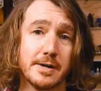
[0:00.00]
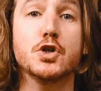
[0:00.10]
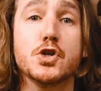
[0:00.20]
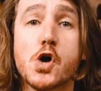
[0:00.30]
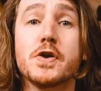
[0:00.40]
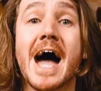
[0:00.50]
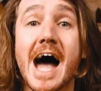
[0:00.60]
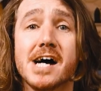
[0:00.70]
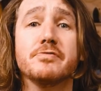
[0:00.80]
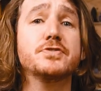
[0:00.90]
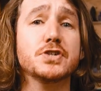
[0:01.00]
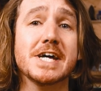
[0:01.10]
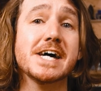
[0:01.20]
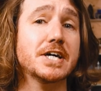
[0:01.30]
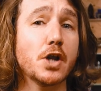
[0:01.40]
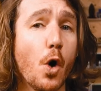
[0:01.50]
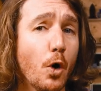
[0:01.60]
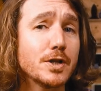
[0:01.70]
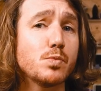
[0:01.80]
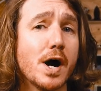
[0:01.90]
You don't have to get an
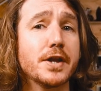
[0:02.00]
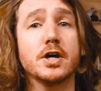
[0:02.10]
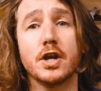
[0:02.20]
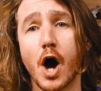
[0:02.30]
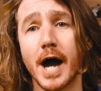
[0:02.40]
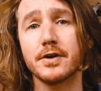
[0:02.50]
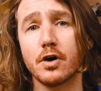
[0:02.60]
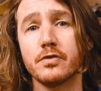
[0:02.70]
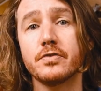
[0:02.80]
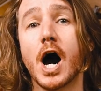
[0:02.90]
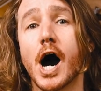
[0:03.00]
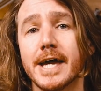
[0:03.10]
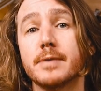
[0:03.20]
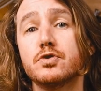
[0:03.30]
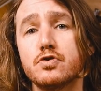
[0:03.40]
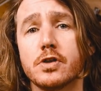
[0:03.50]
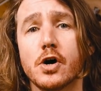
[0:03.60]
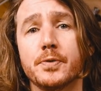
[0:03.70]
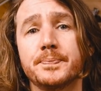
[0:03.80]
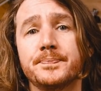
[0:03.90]
all-in-one 9 DoF IMU
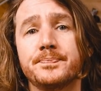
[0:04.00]
though.